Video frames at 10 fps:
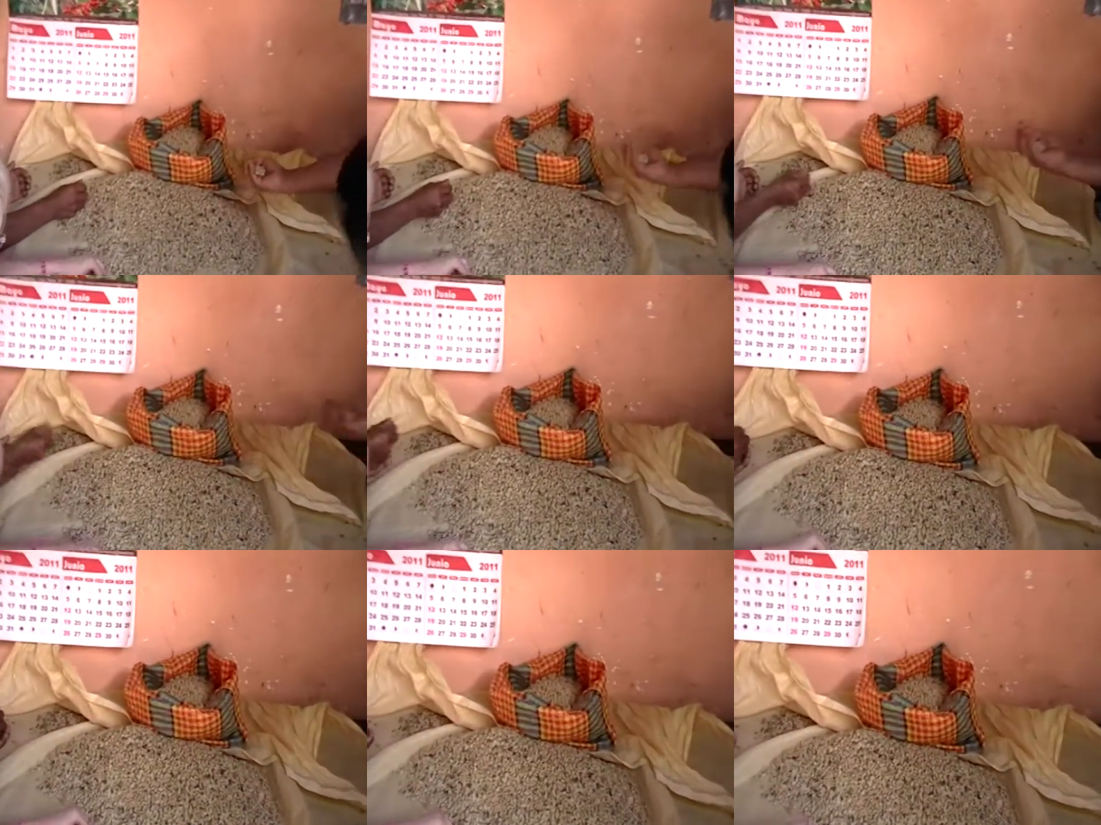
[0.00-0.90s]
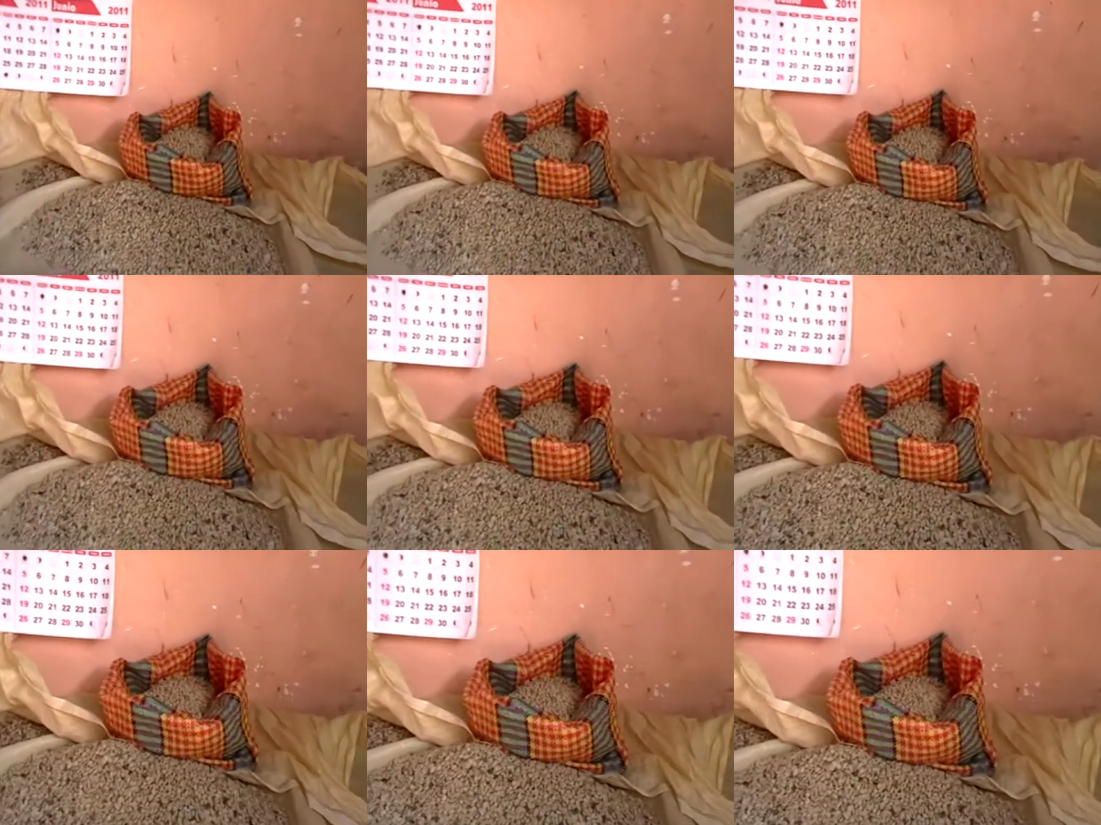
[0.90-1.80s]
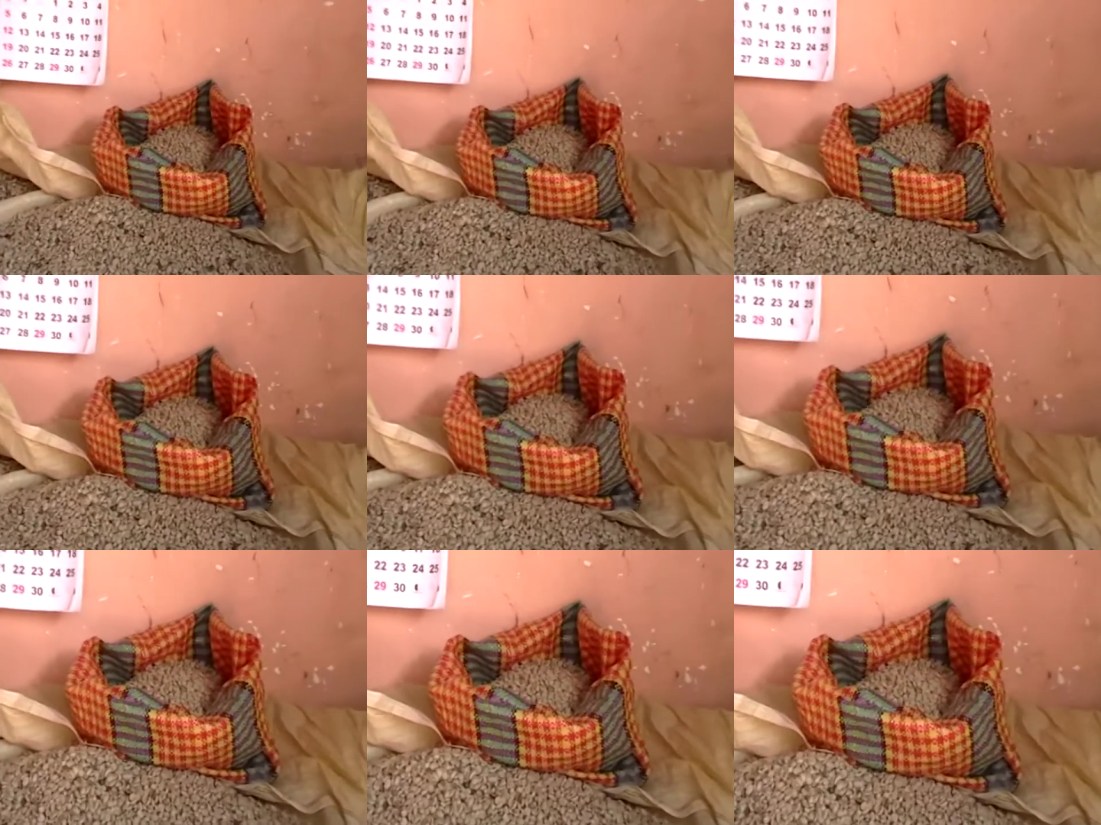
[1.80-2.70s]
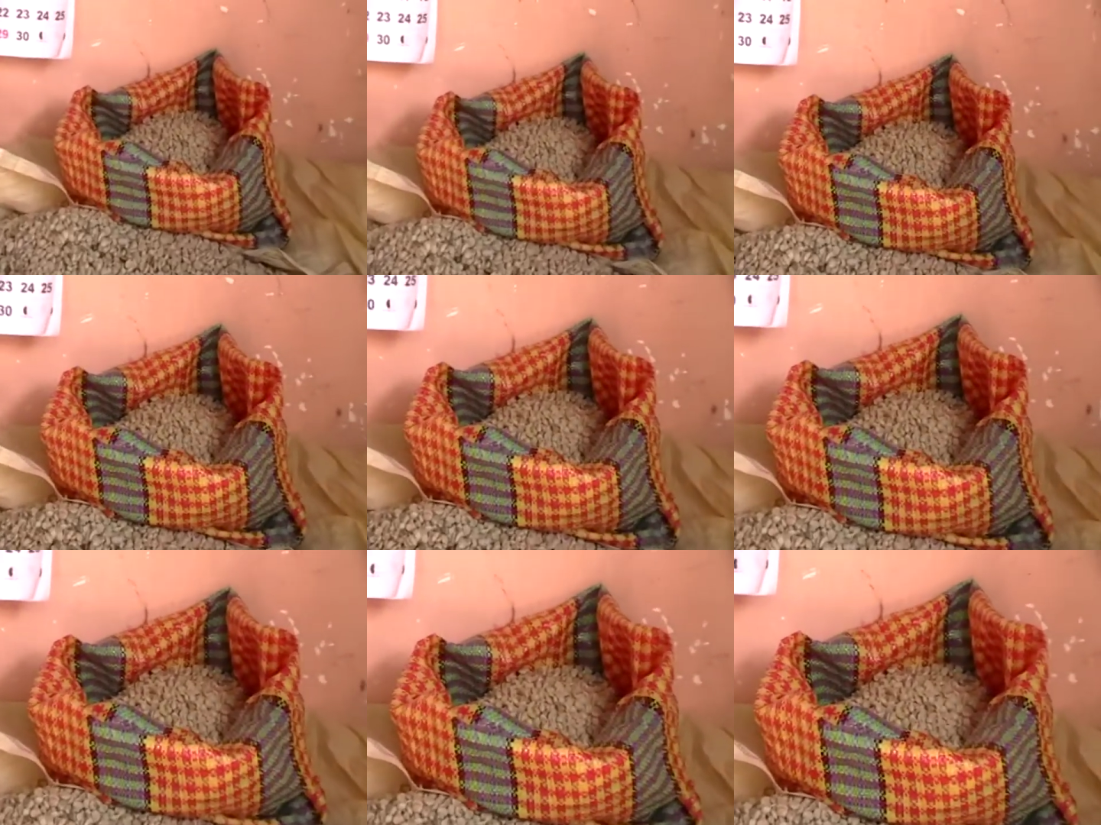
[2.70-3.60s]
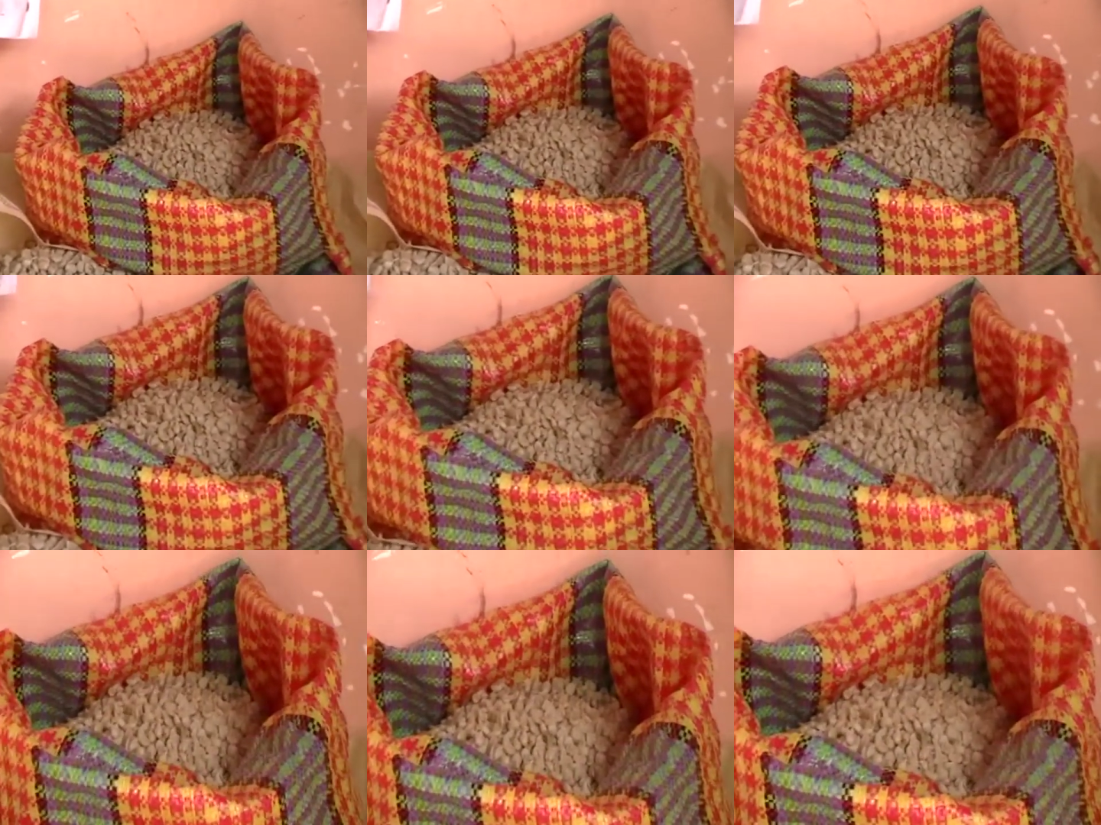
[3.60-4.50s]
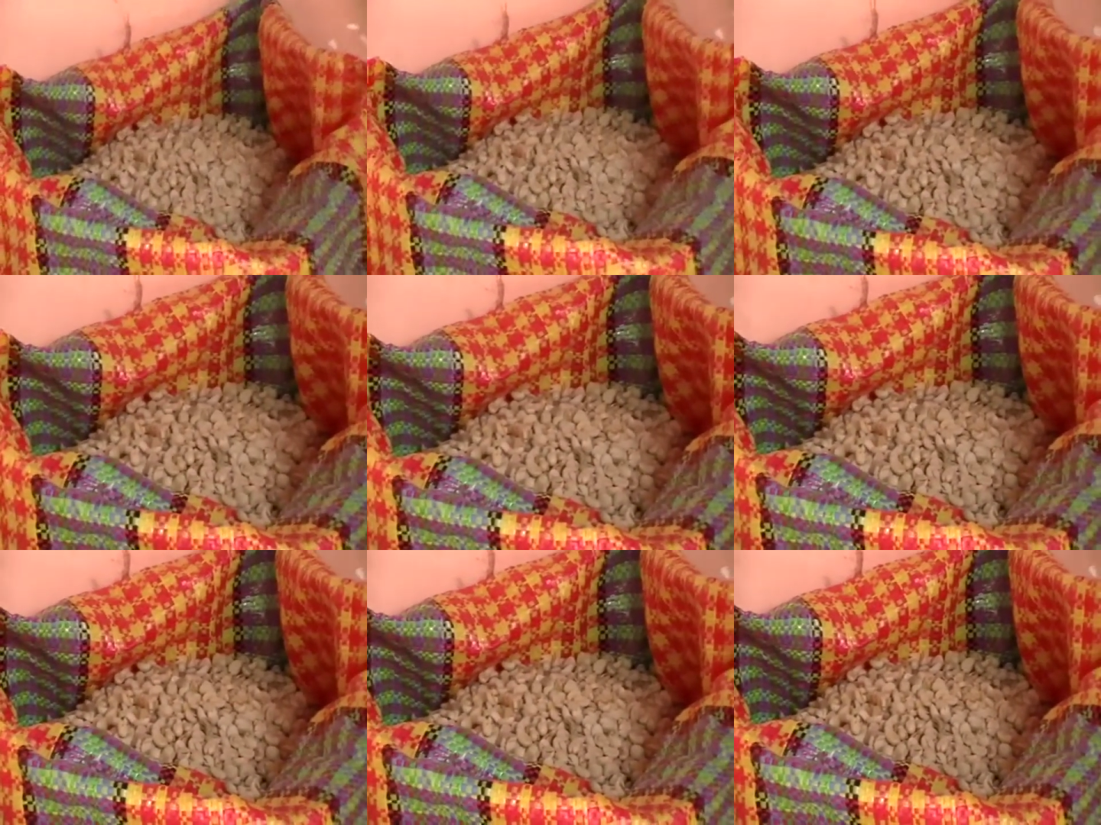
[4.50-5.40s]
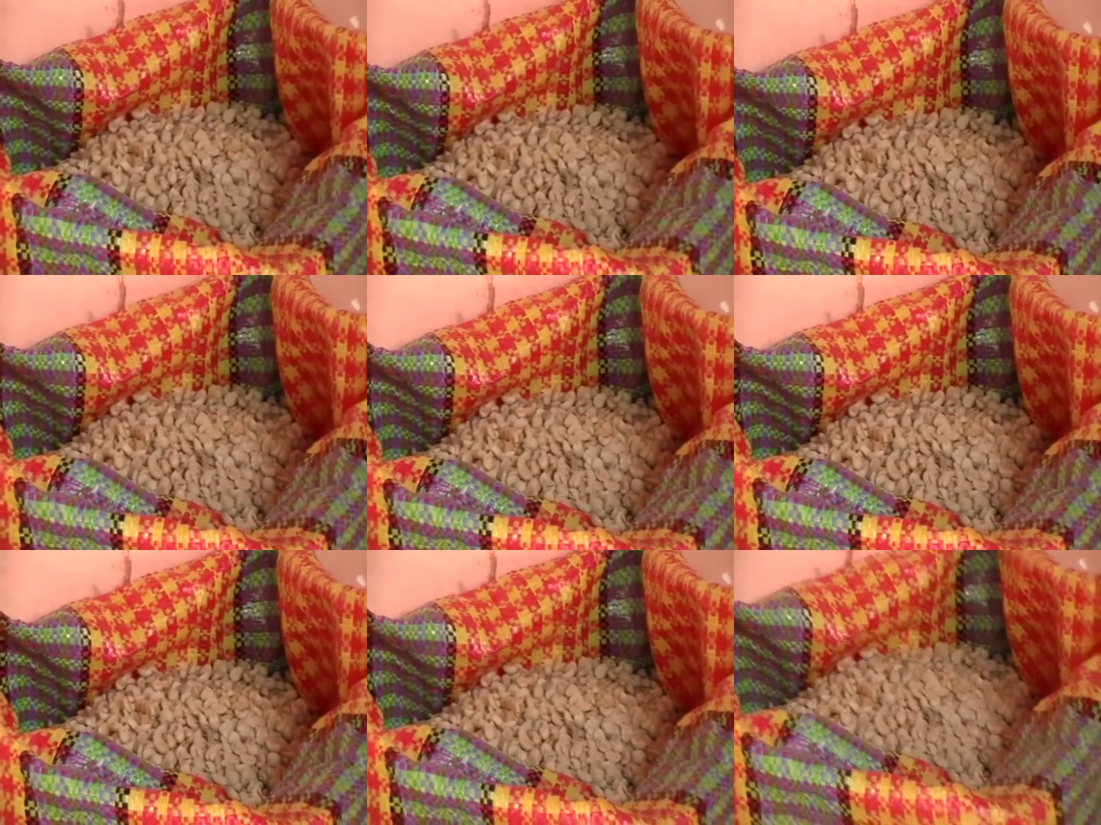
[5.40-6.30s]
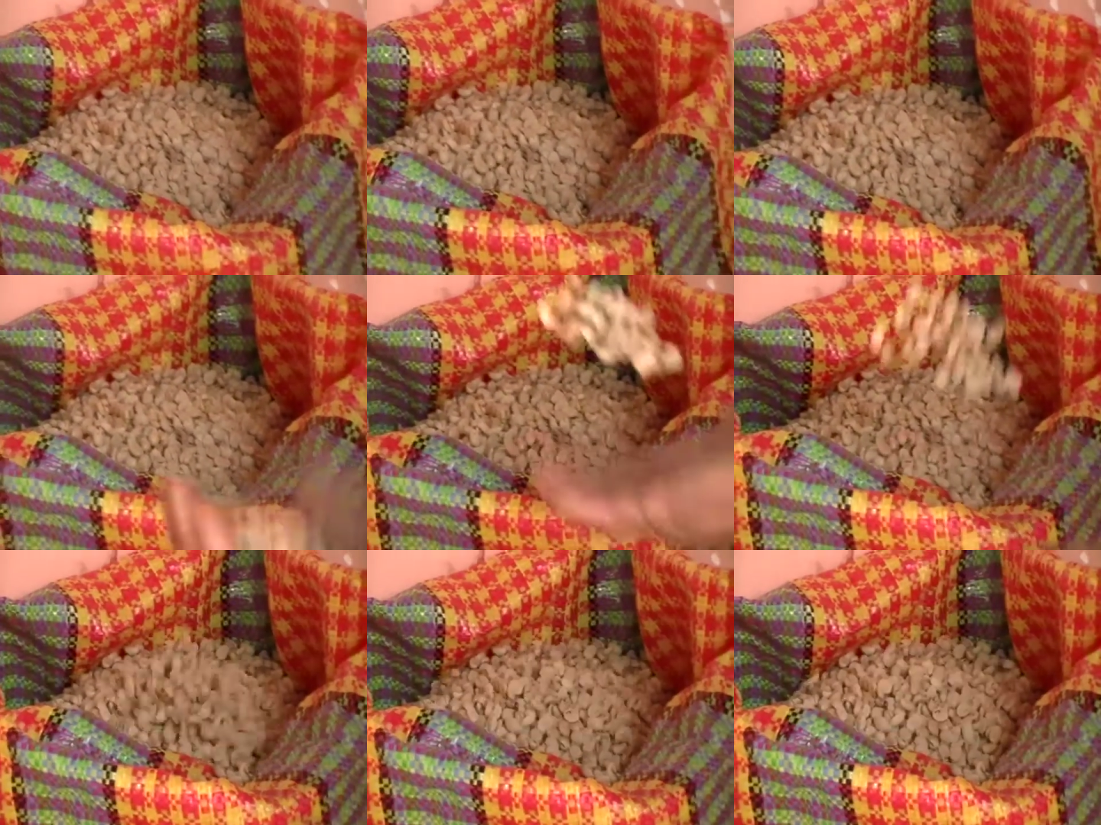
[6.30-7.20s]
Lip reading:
[unreadable: no face in view]